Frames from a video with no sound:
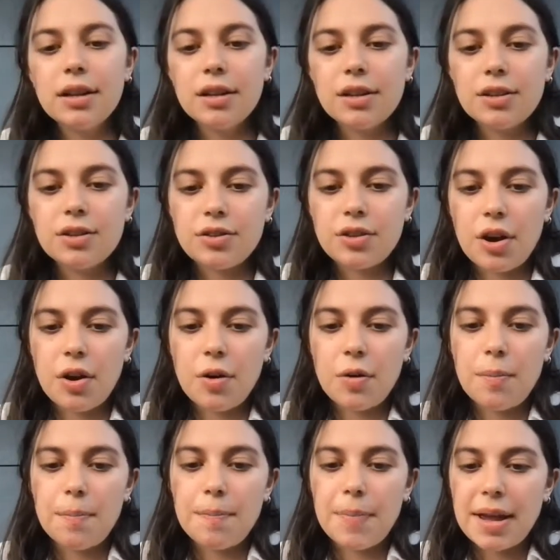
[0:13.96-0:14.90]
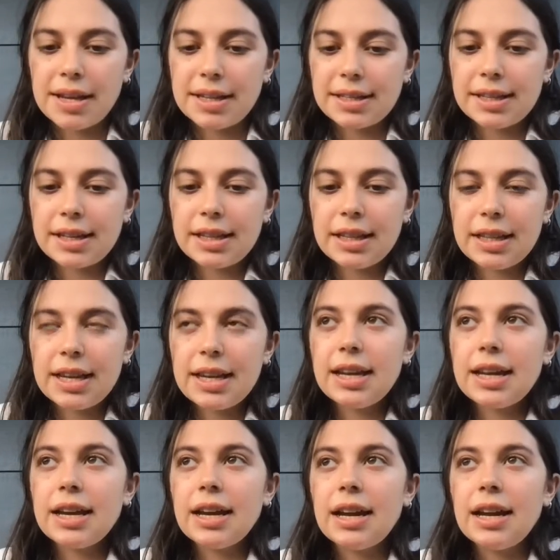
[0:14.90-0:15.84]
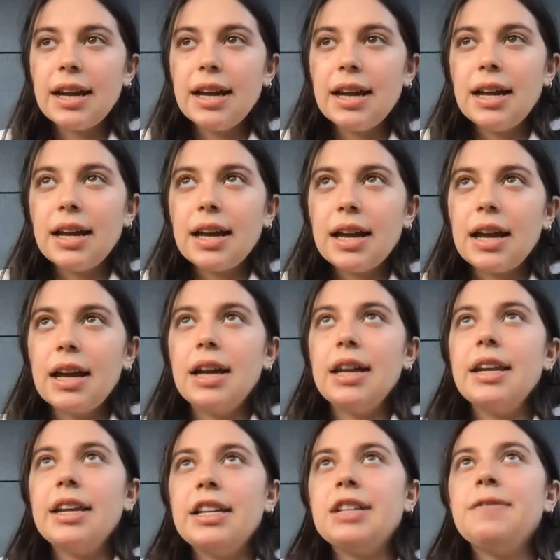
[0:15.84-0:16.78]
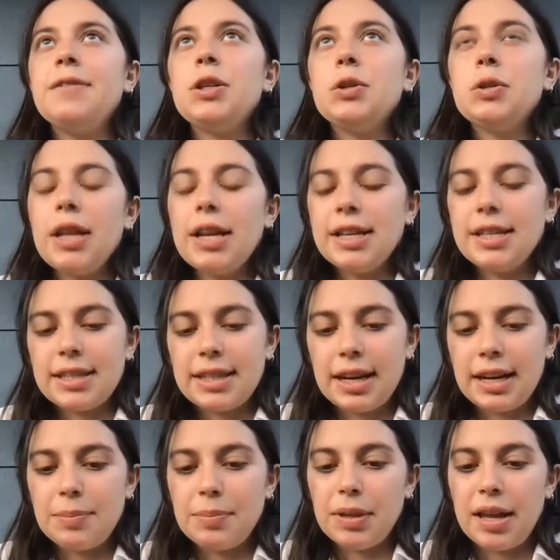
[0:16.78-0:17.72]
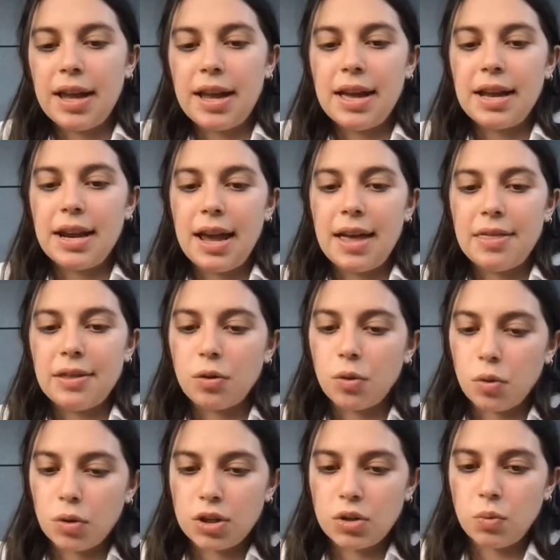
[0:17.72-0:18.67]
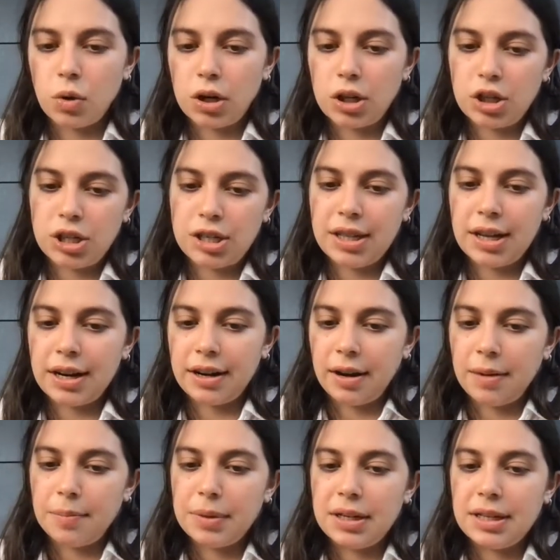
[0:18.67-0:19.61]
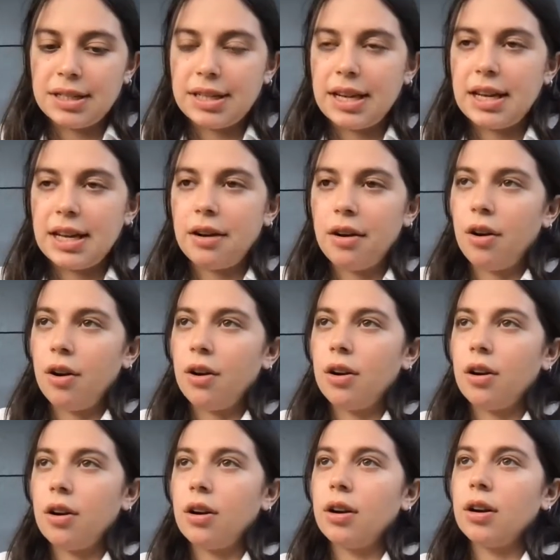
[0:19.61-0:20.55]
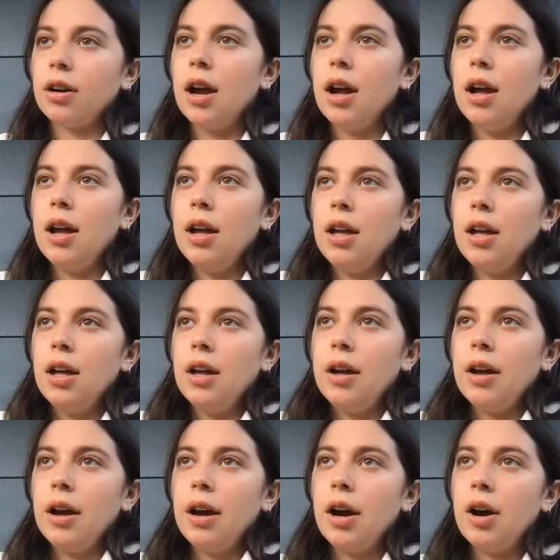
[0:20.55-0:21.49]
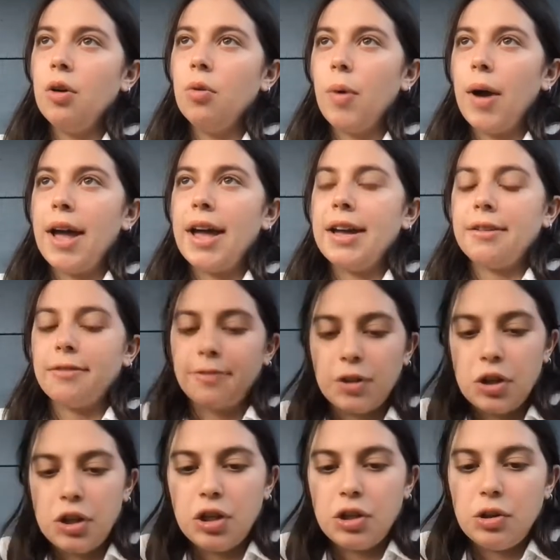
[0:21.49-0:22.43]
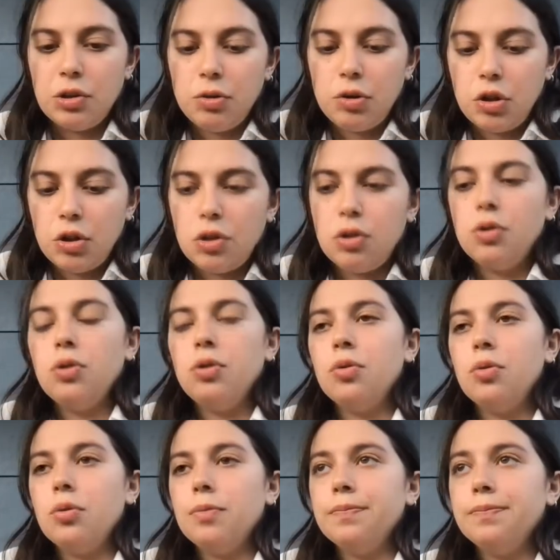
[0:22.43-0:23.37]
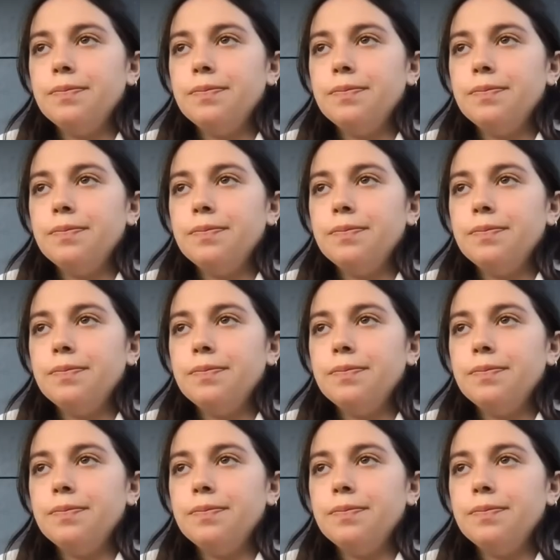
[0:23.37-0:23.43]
So basically, an individualized study plan and the course worksheet that accompanies it are a way for you to